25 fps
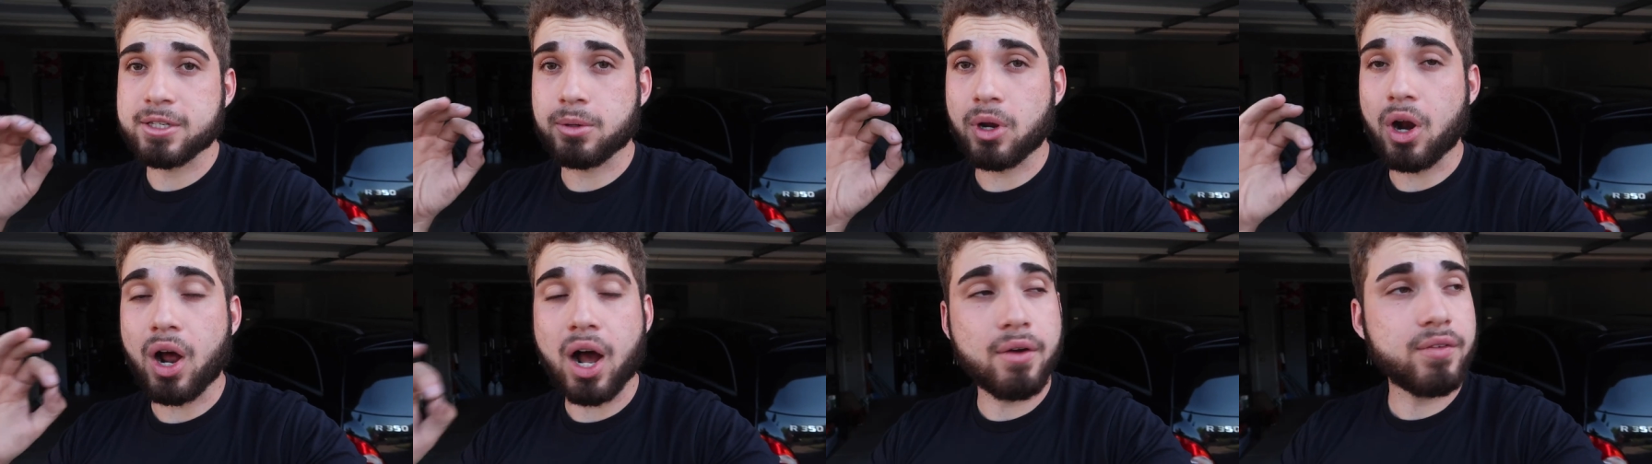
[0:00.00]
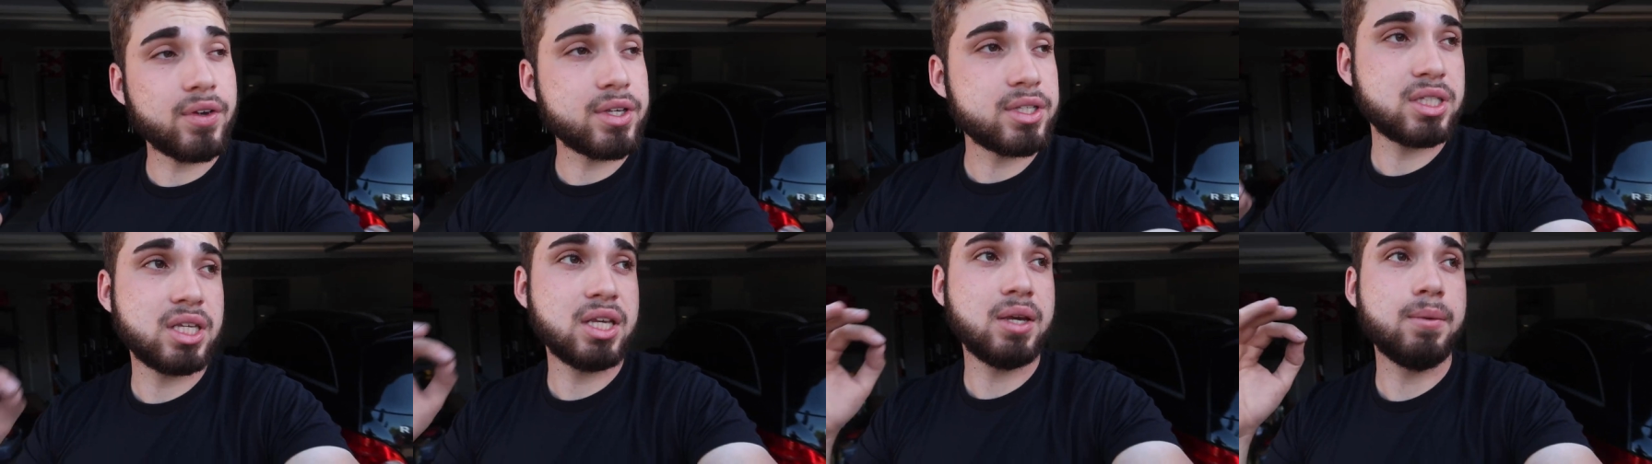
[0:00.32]
But
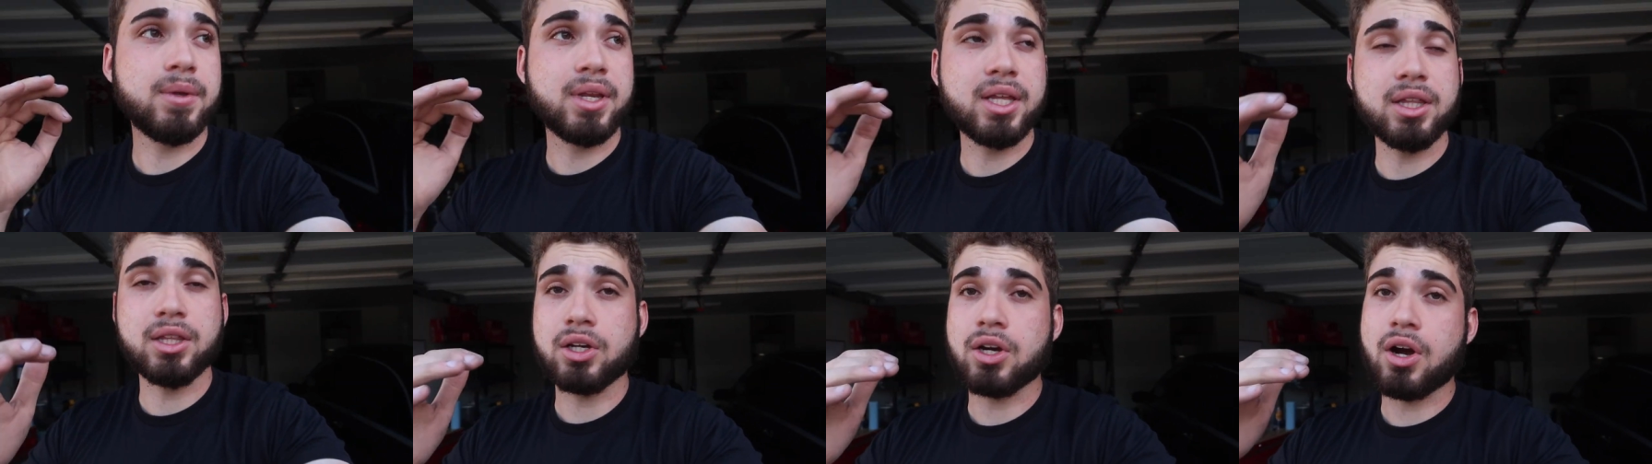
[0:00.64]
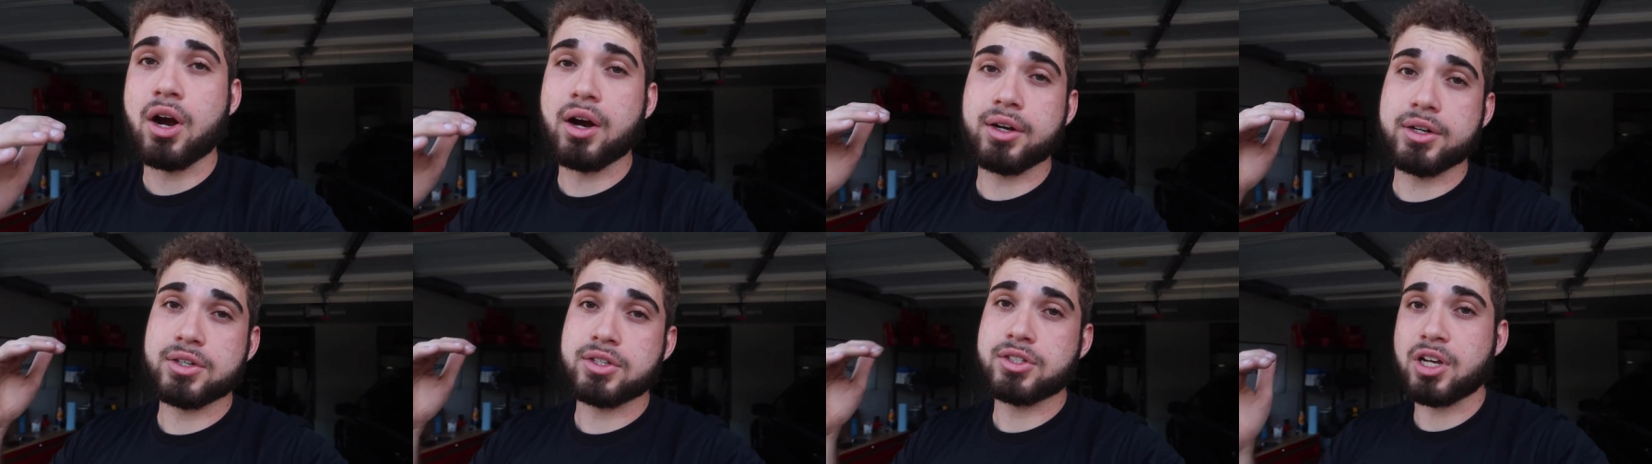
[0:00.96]
obviously, we need the
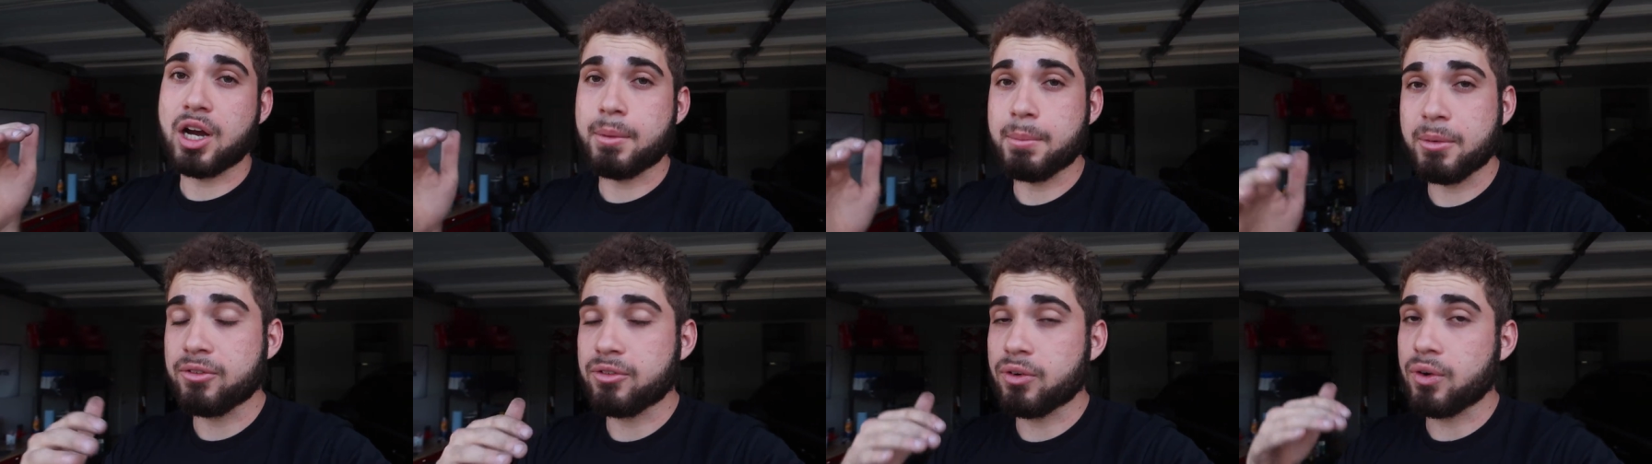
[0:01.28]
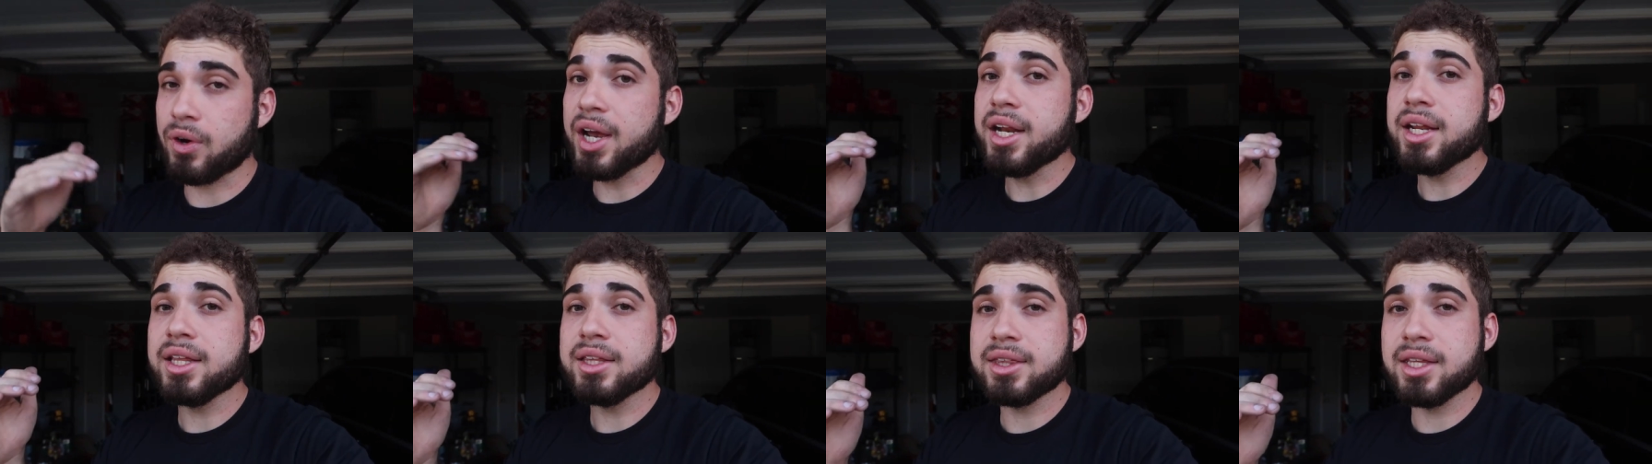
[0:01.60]
car to start before
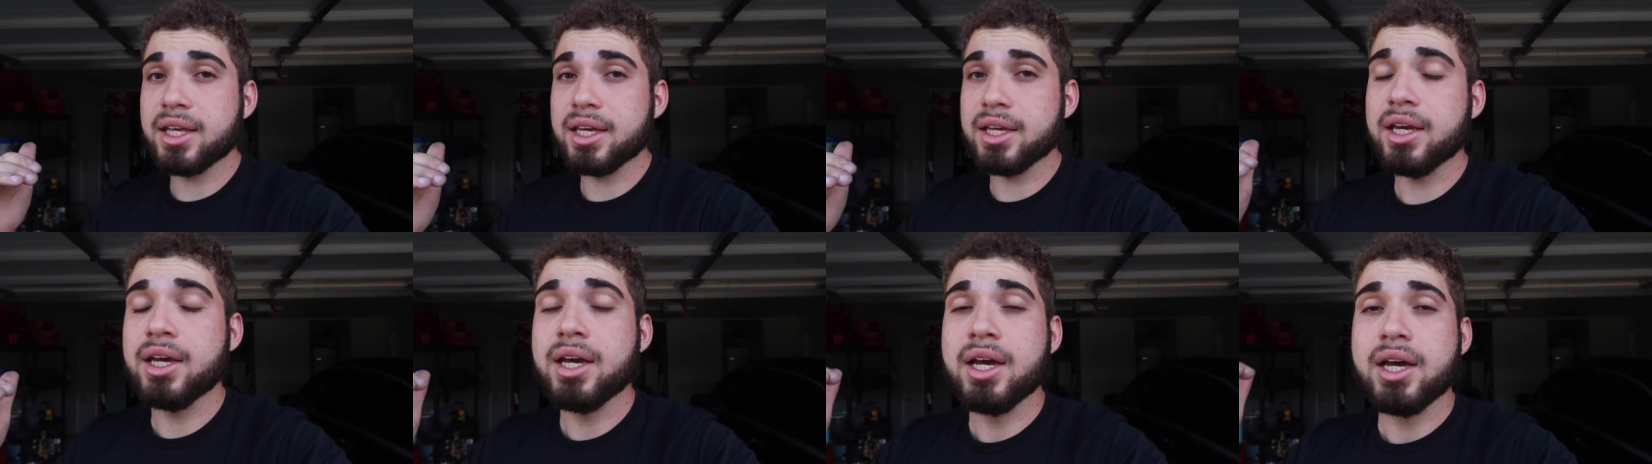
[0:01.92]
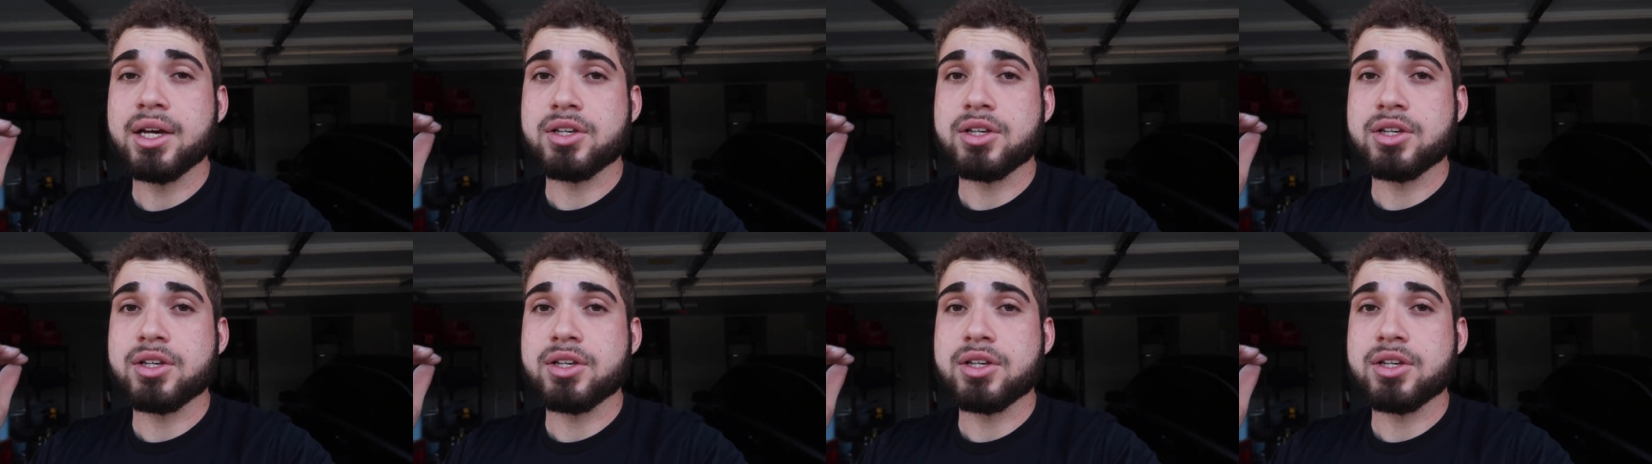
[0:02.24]
anything,